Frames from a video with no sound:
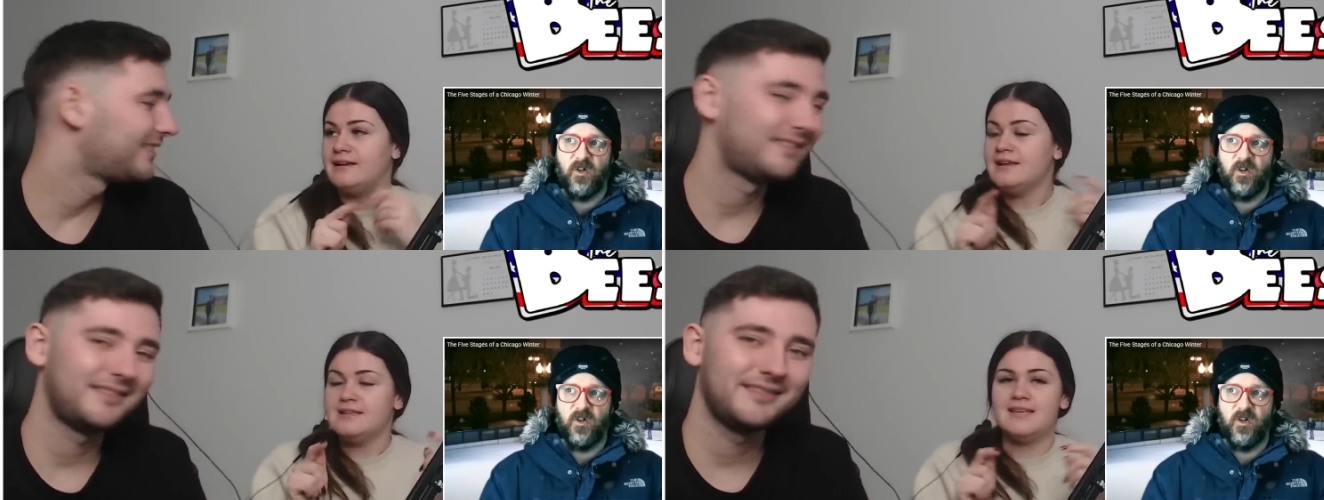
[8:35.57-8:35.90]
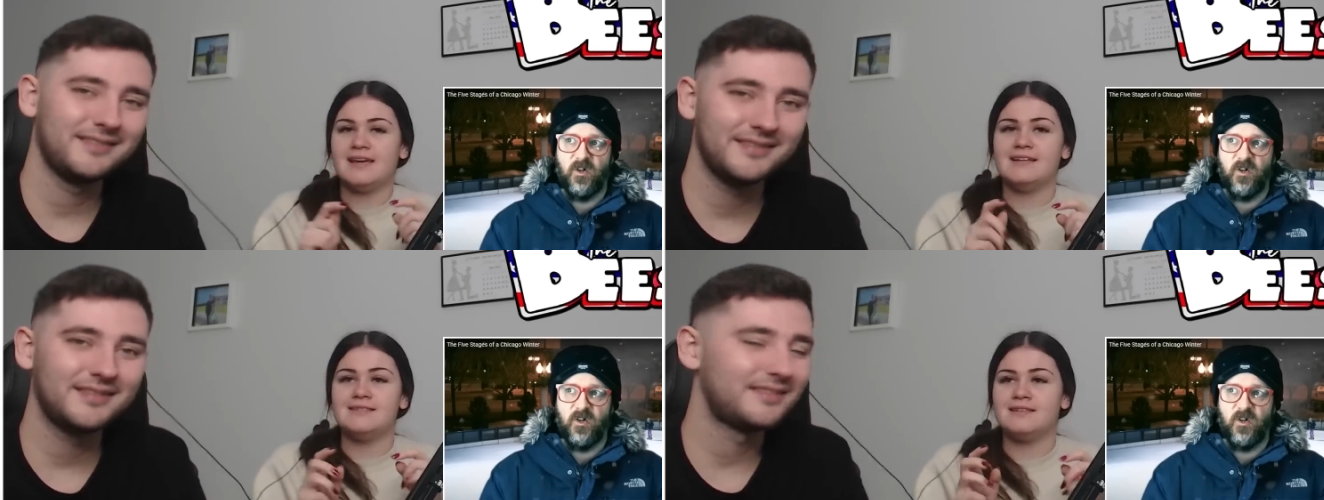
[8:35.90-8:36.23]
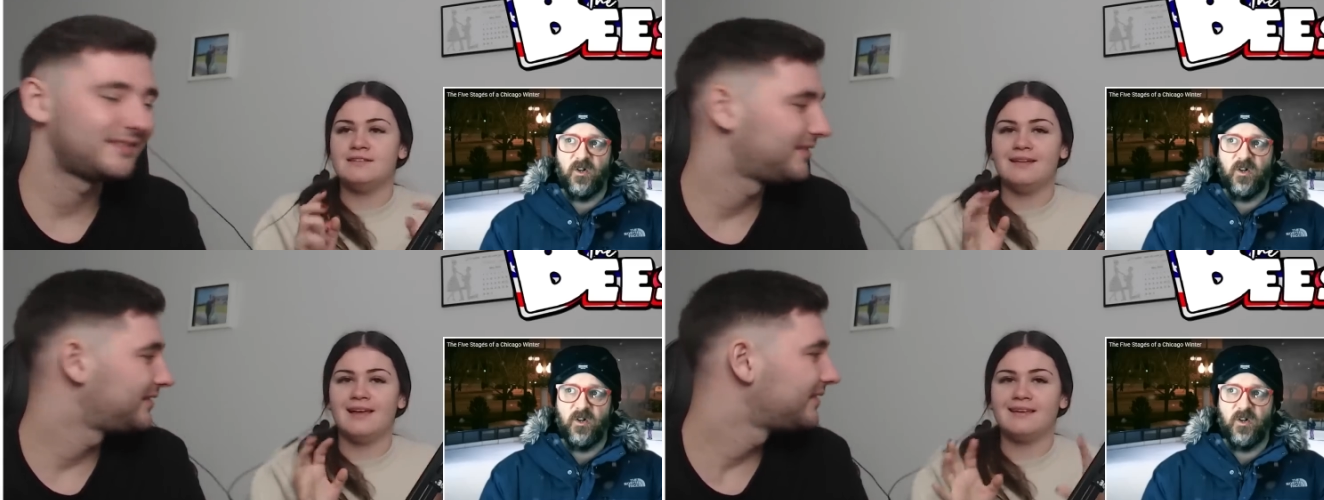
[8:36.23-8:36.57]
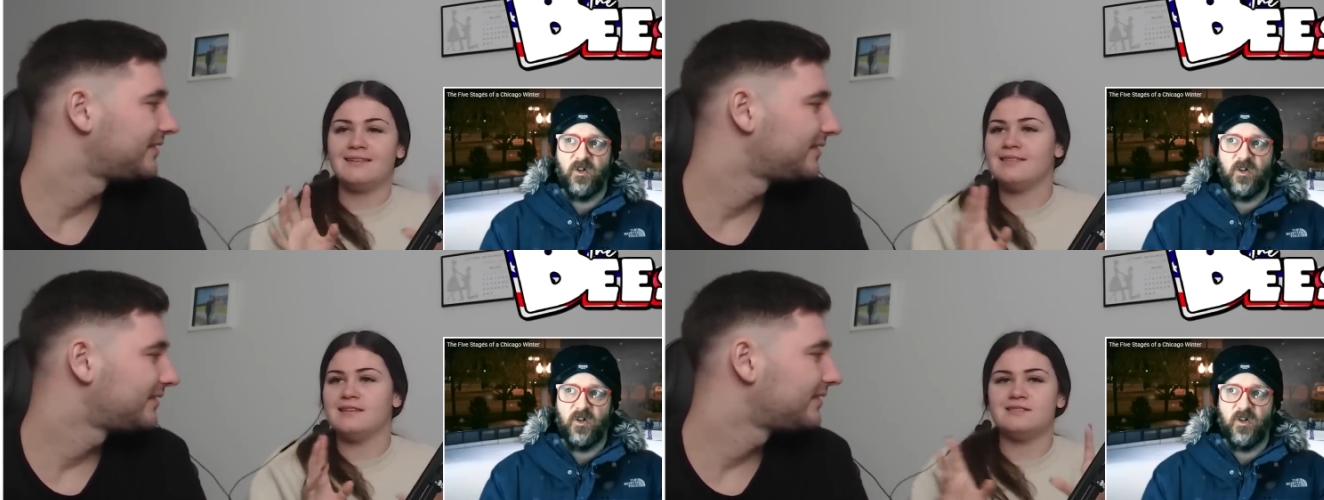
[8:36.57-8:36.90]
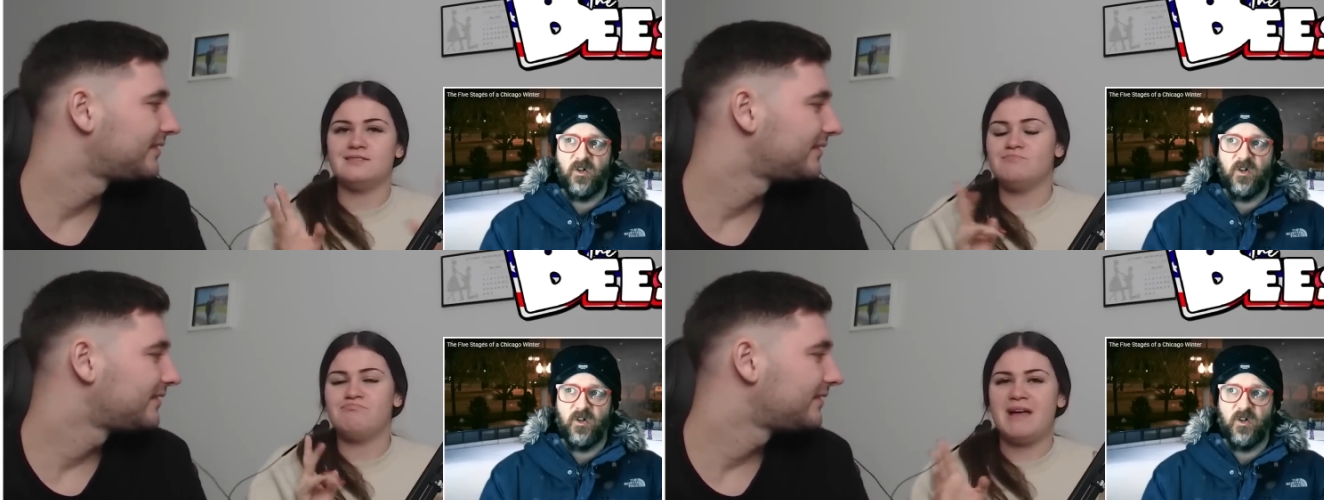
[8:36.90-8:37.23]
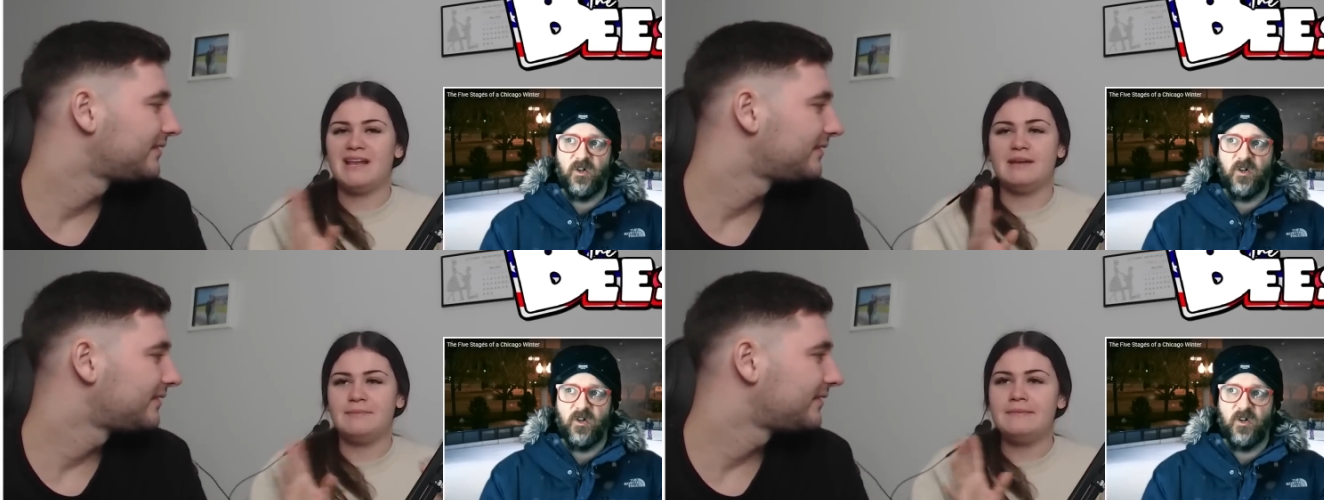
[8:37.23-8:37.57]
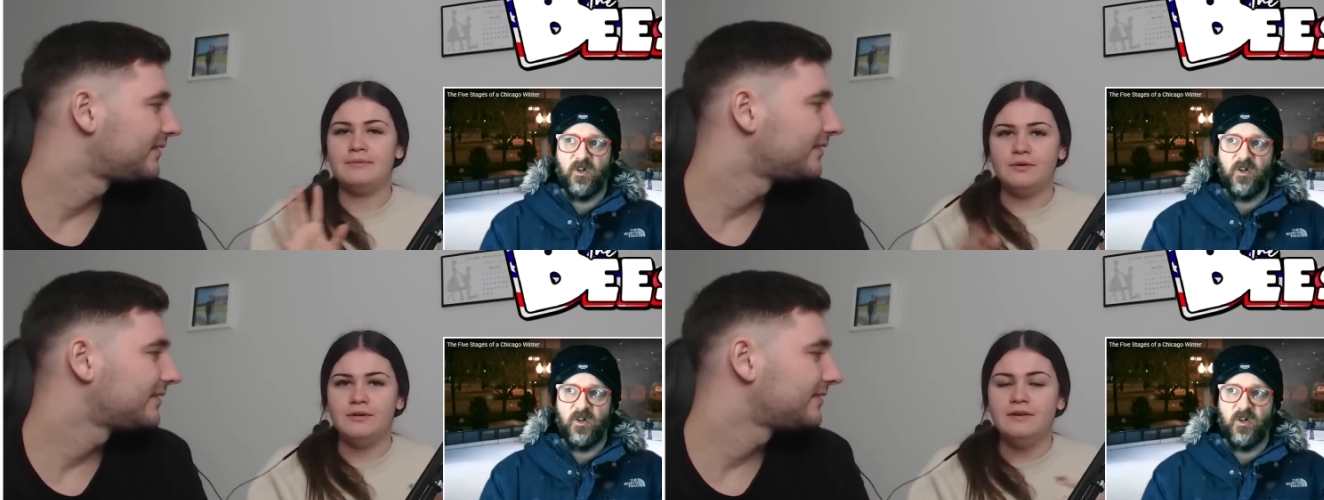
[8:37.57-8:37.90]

Speaker 1: seconds, and like there's barely any people.